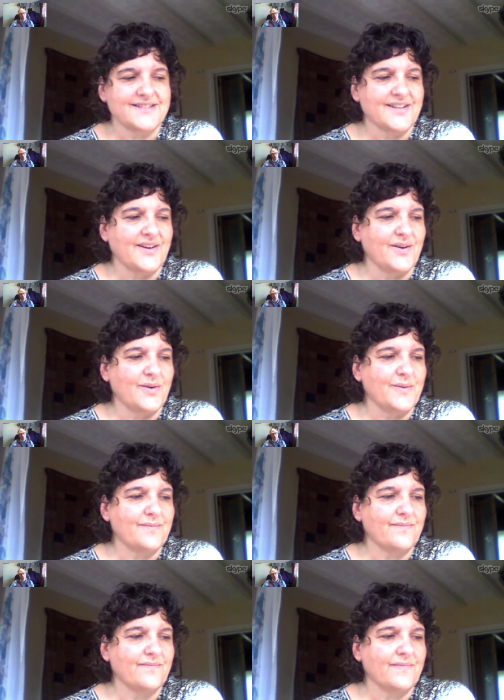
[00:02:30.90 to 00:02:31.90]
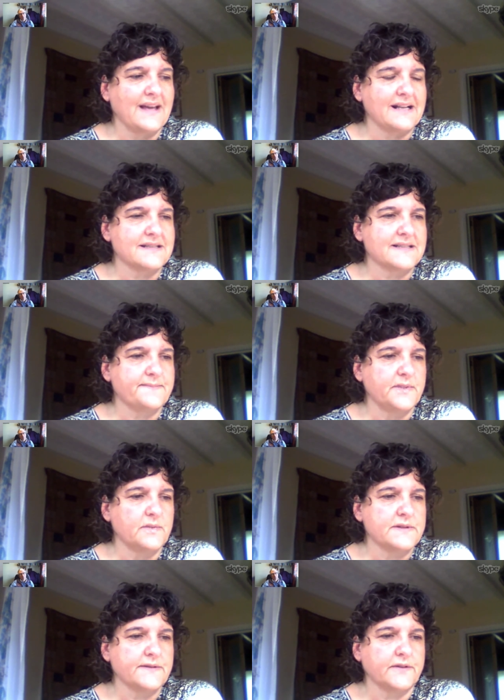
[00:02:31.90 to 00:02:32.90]
So that's
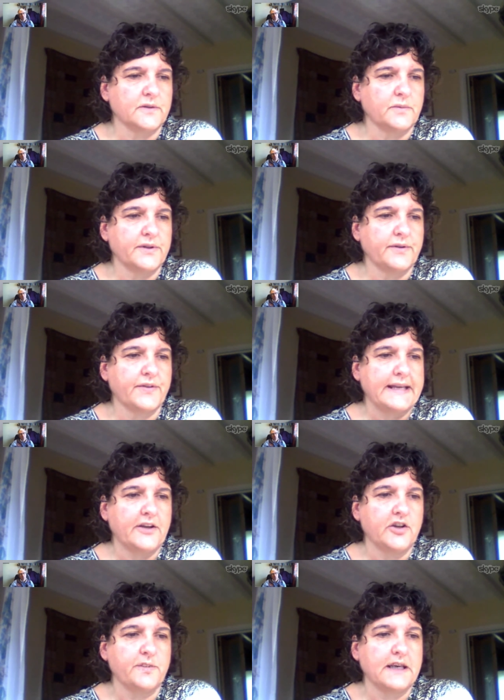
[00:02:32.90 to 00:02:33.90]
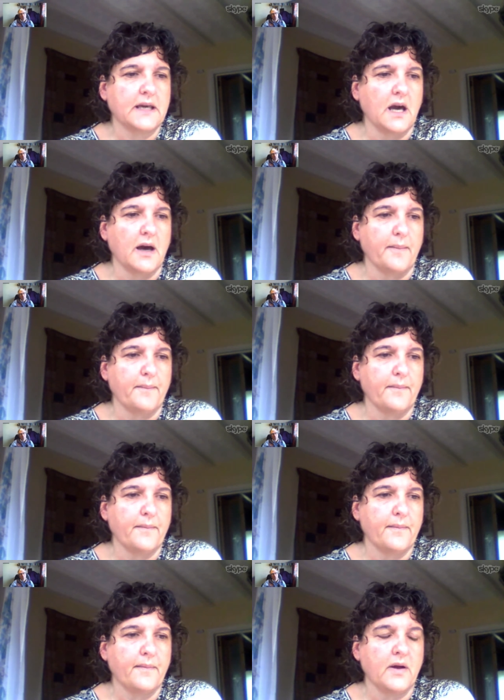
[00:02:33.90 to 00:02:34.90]
beautiful. What you think you become,
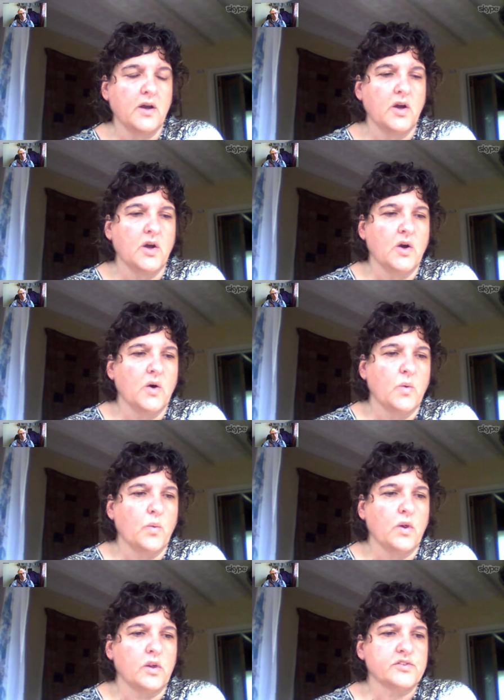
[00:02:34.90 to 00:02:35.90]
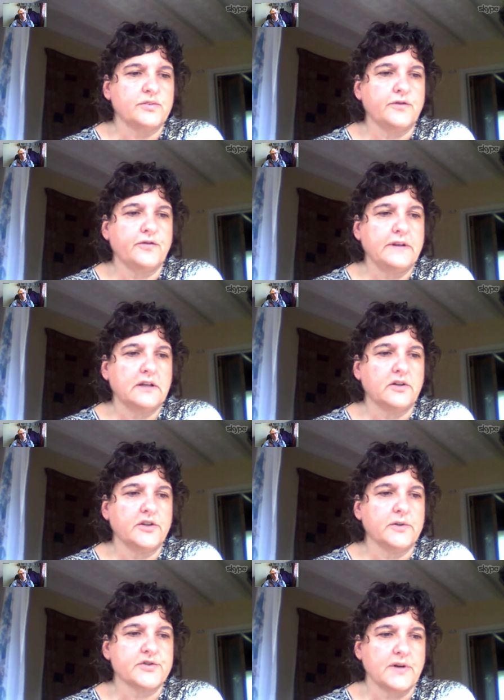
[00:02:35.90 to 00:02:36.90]
what you
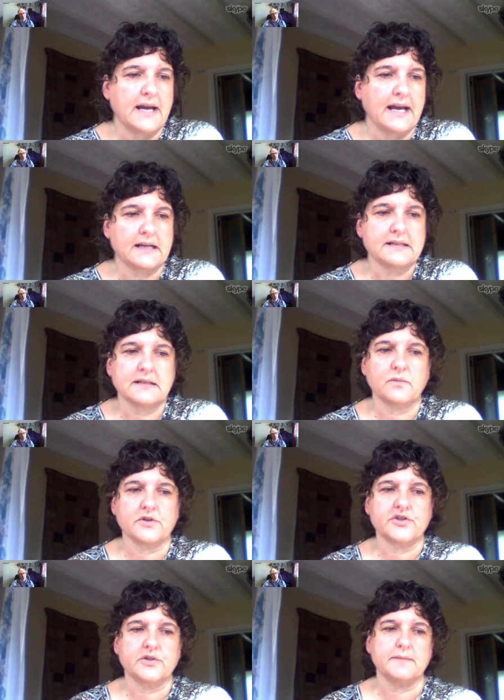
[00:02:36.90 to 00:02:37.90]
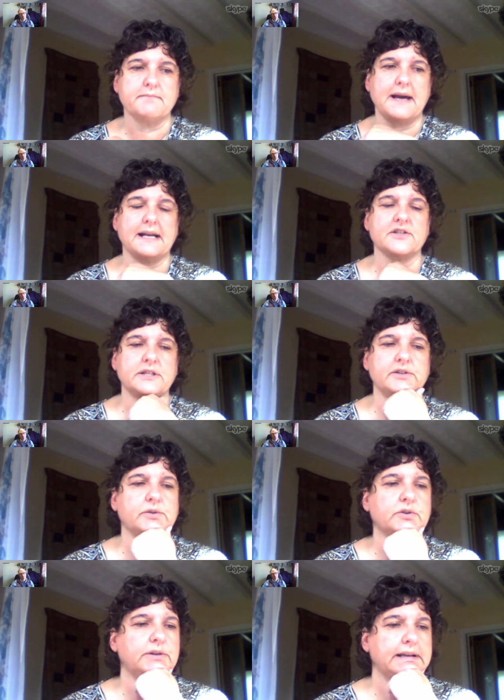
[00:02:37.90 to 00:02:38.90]
feel you attract, and what you imagine
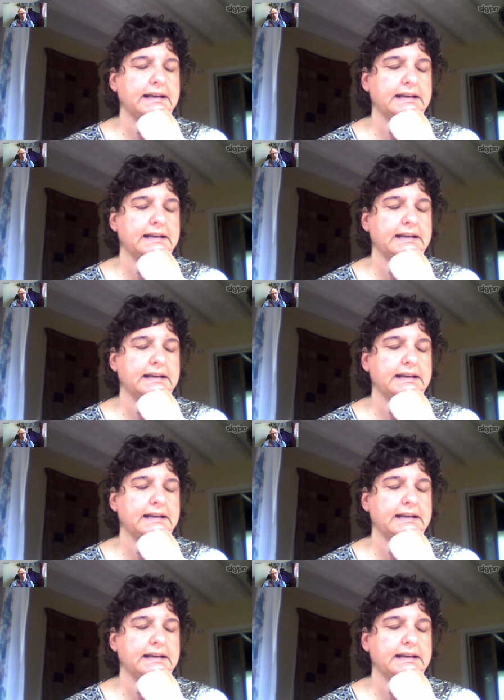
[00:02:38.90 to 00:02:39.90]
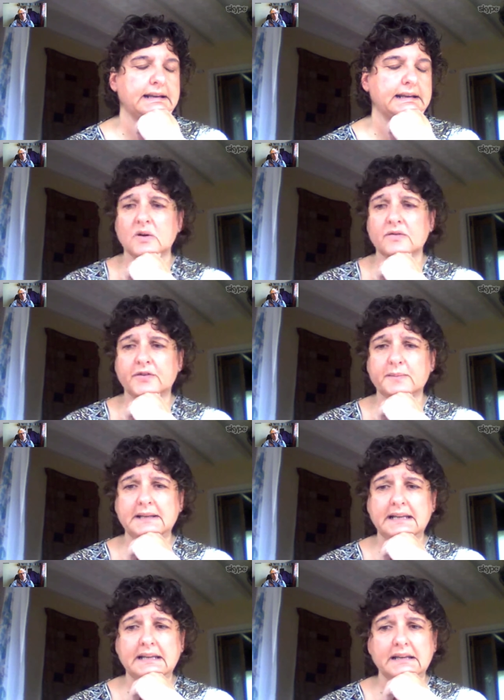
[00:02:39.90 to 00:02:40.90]
you create. So for
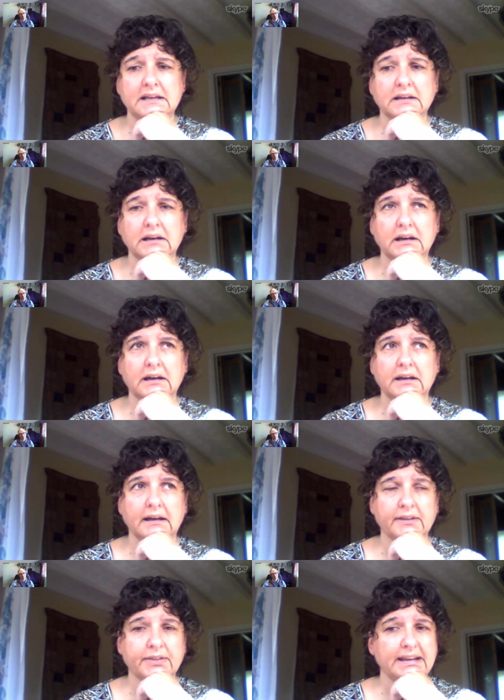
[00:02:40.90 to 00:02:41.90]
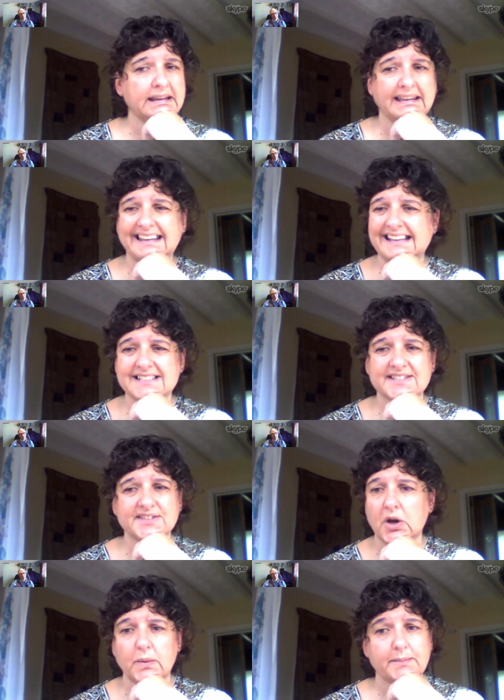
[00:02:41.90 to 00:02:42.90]
me, uh, thinking
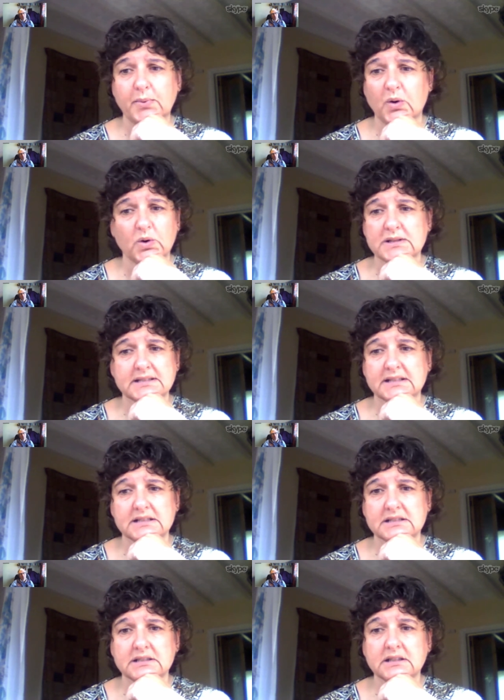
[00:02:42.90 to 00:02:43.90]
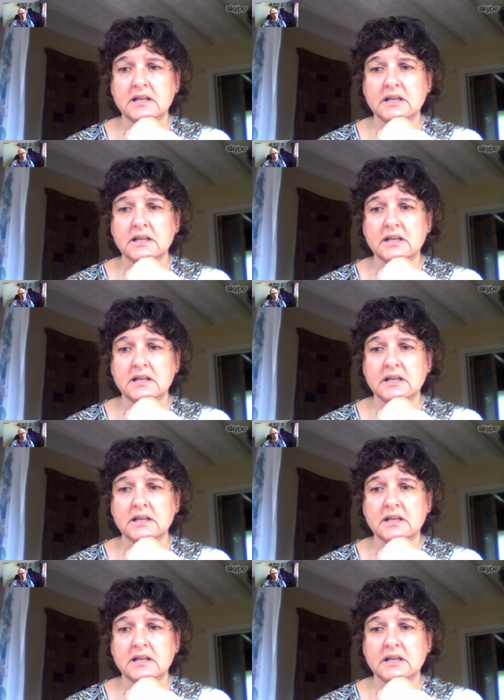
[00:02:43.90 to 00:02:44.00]
is so important